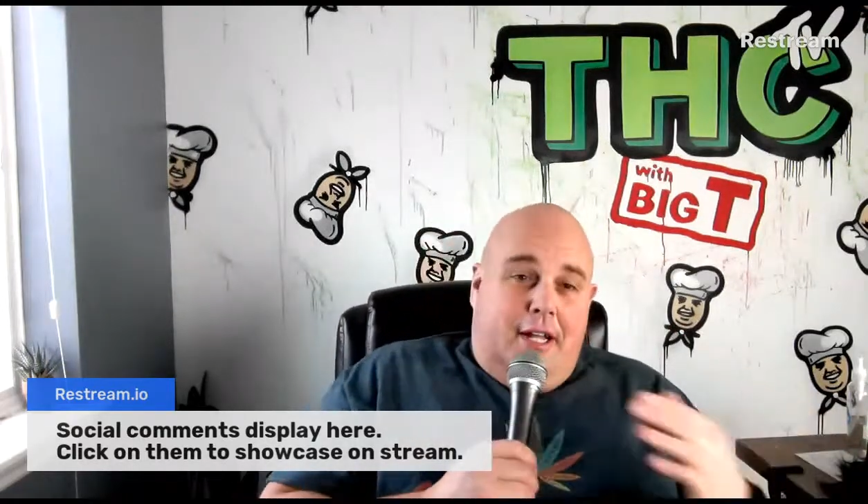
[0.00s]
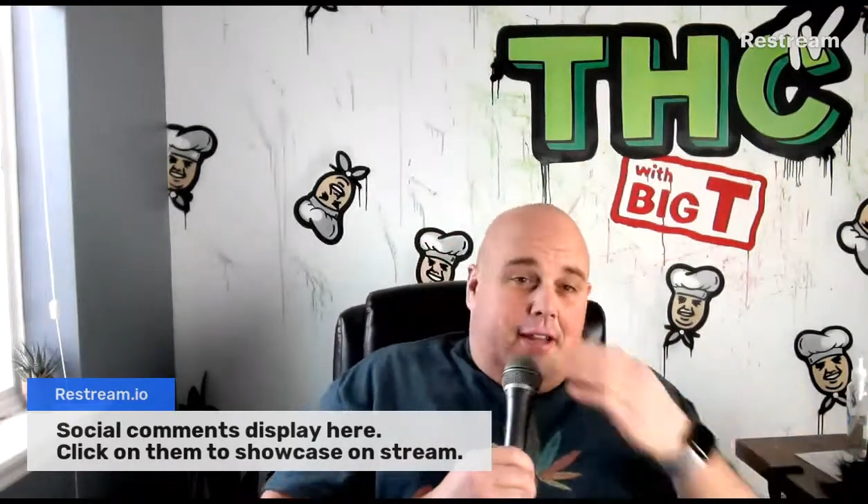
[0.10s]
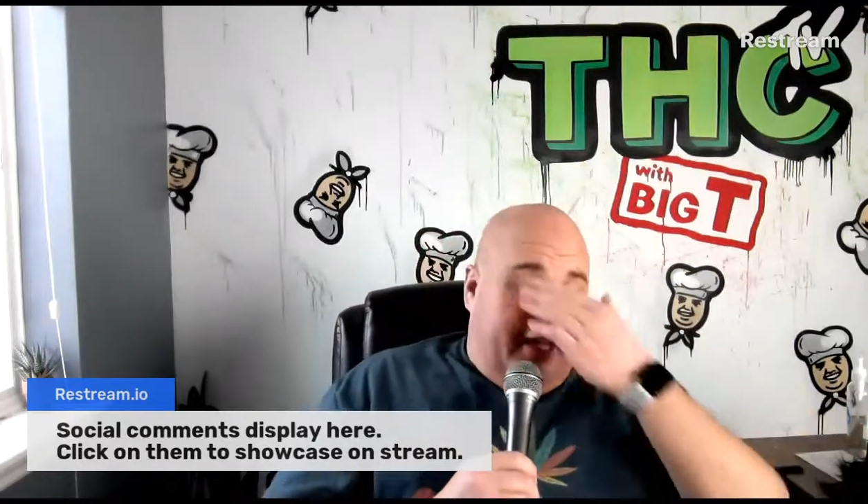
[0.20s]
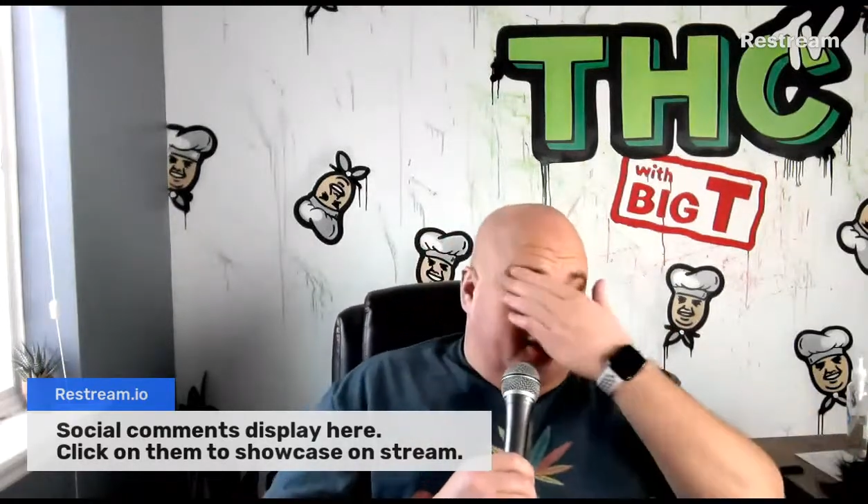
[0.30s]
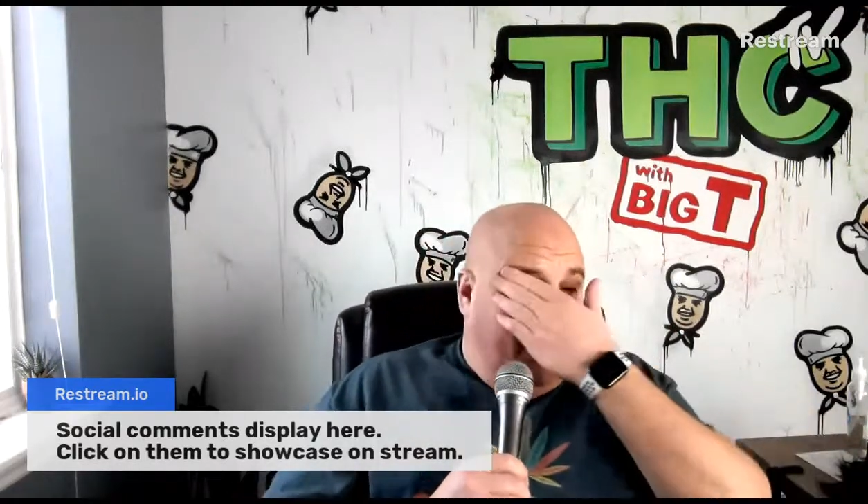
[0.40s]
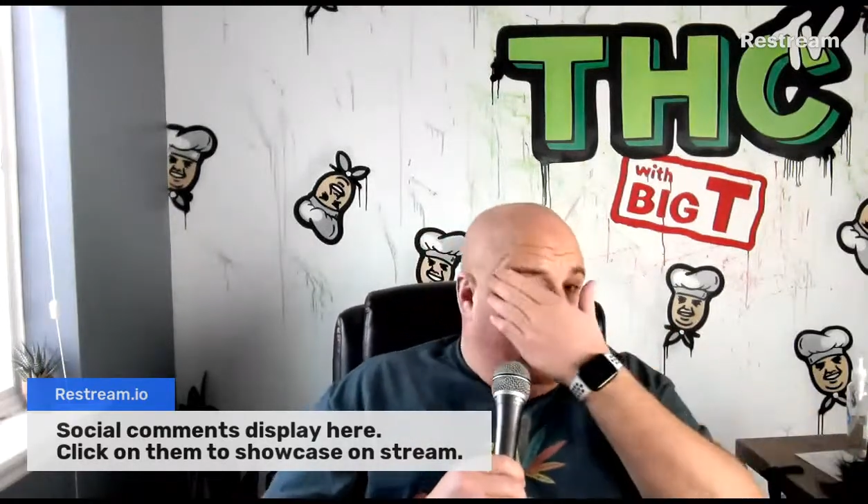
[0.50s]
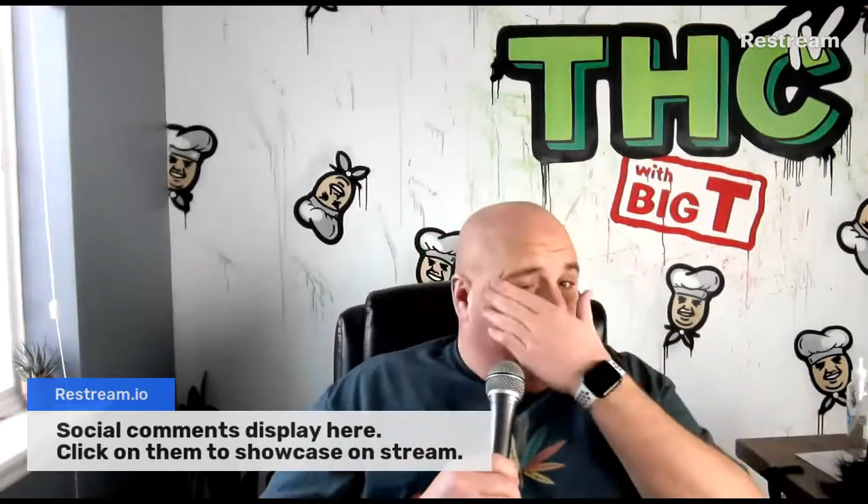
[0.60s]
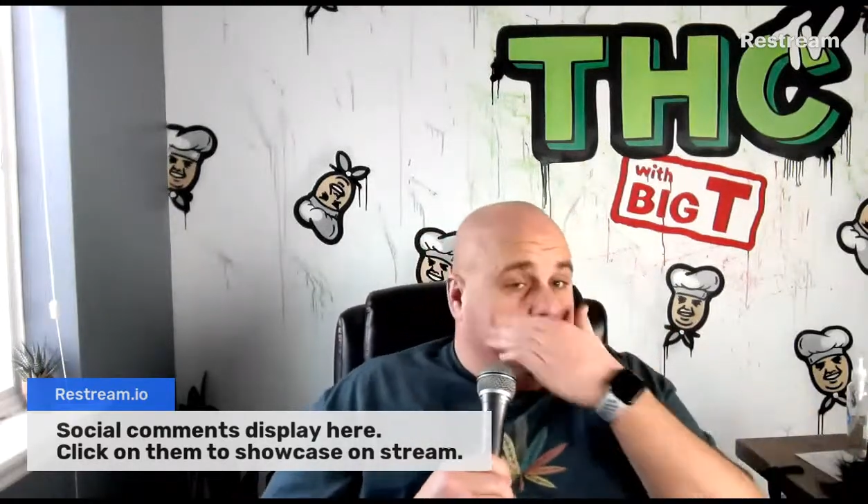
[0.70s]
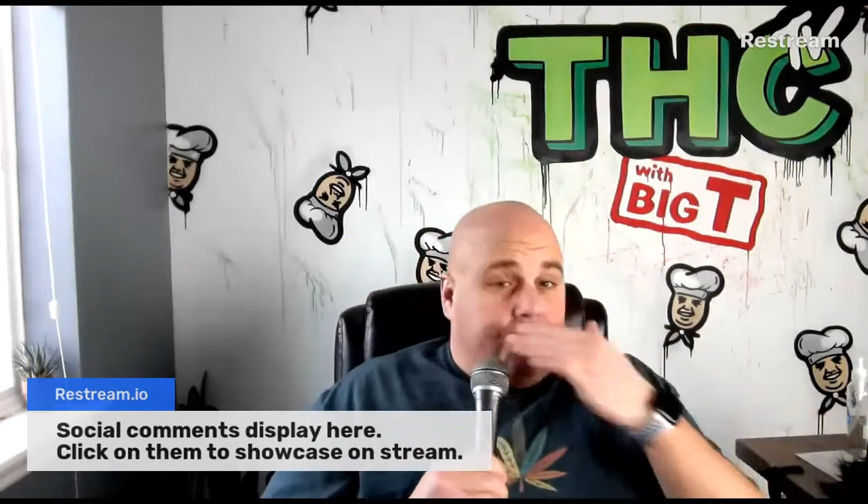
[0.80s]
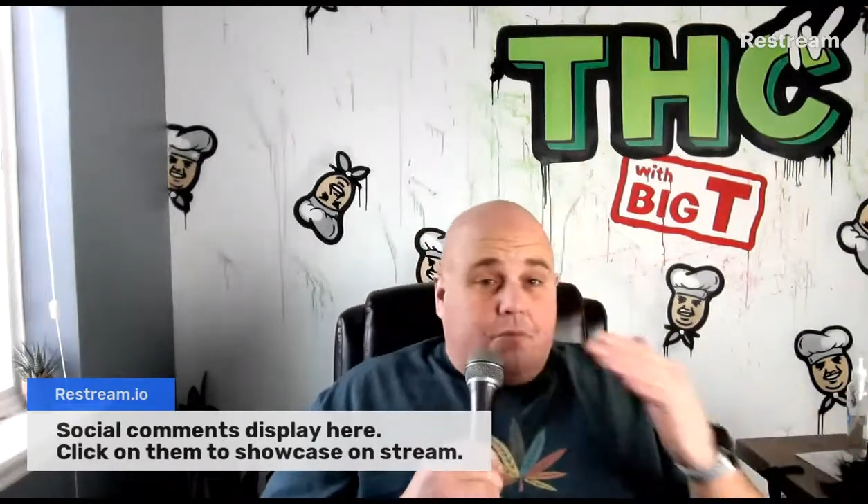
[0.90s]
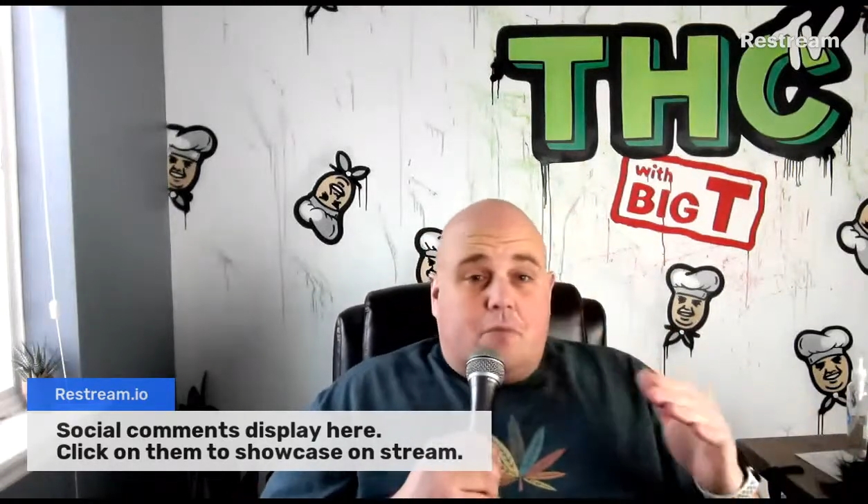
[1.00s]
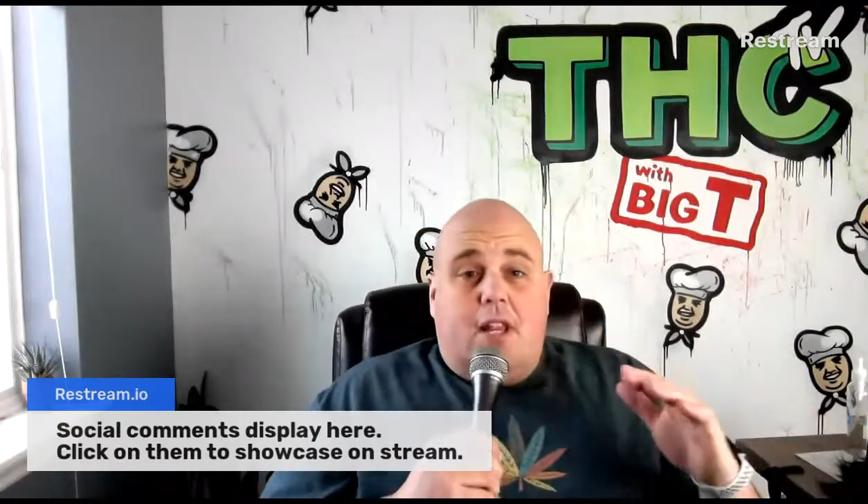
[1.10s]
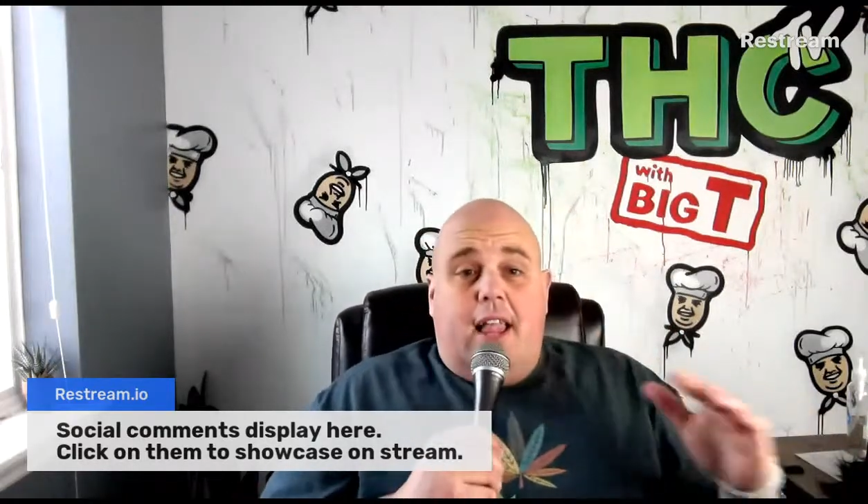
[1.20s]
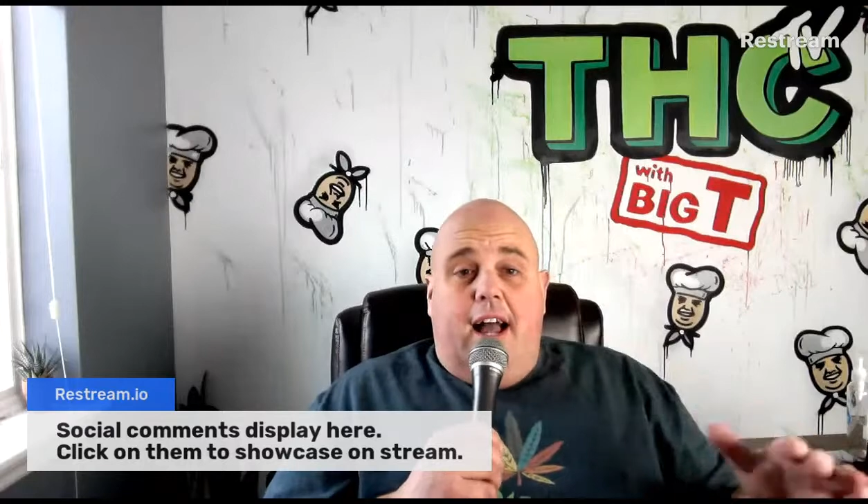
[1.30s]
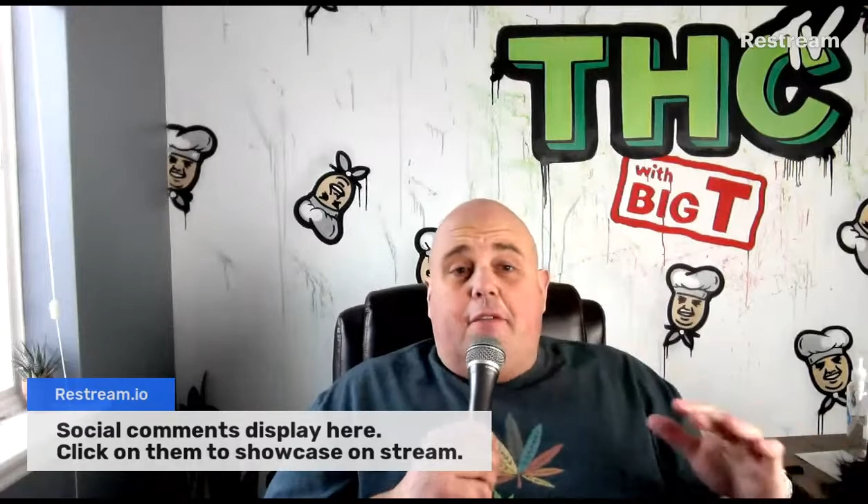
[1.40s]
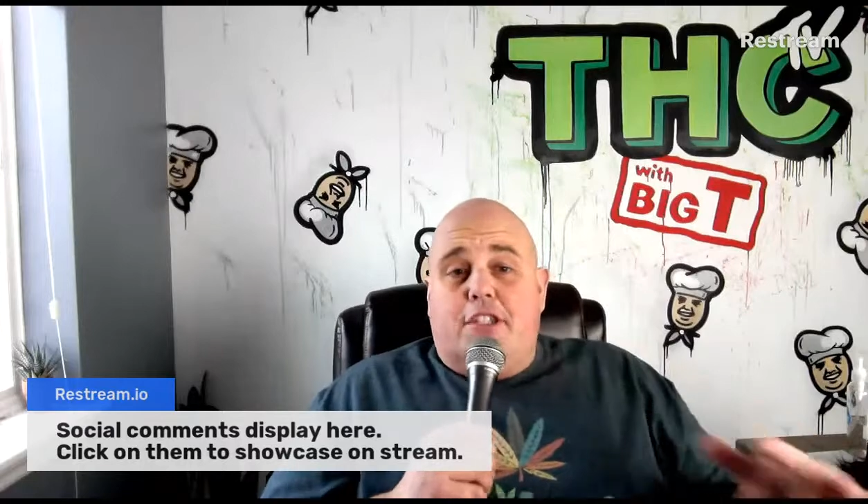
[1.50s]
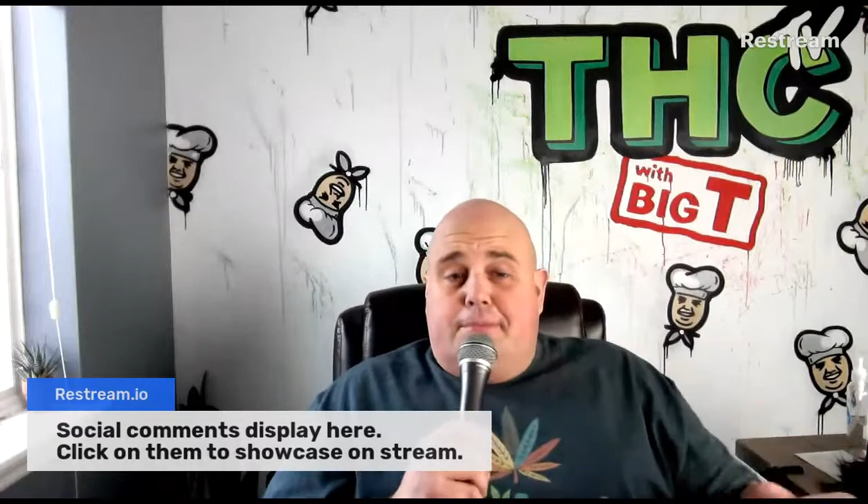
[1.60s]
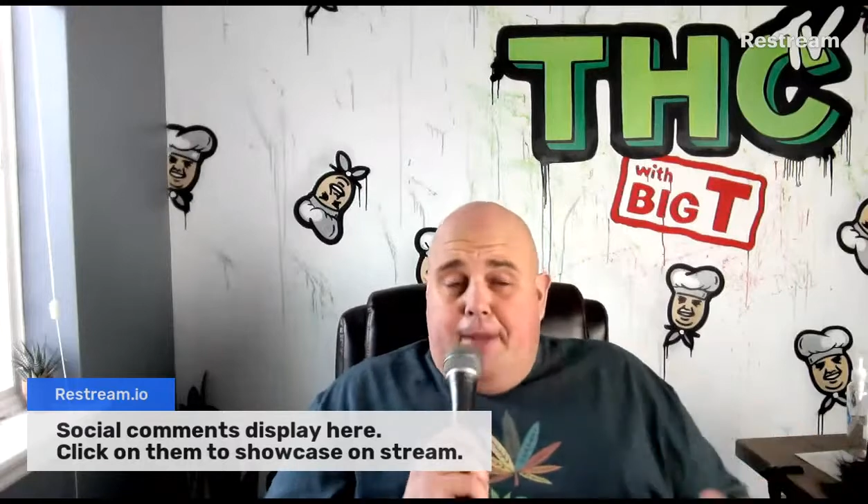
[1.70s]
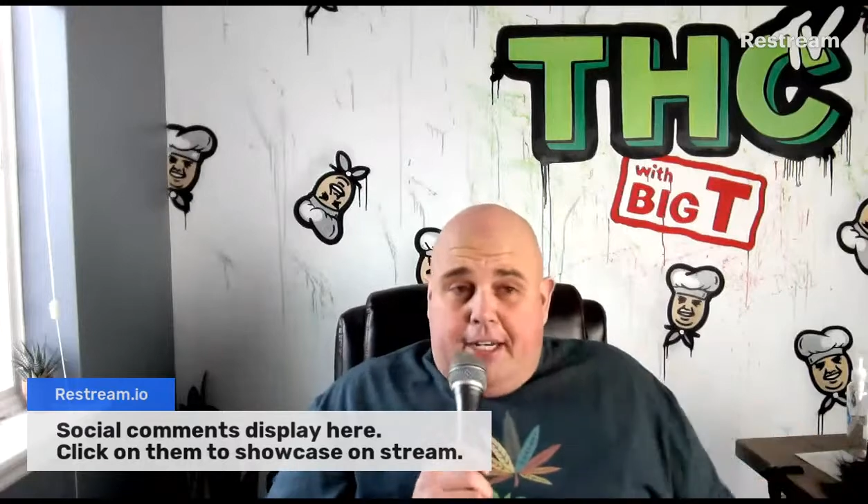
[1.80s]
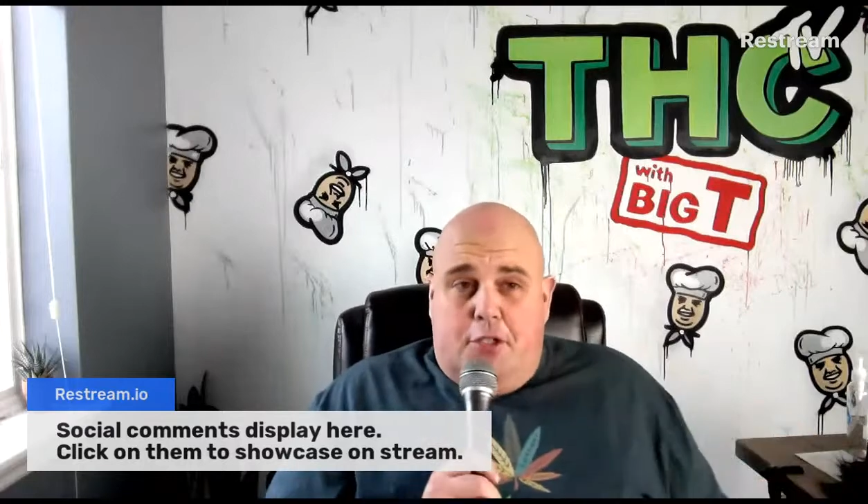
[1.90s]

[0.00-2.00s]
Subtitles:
Like, yo, I respect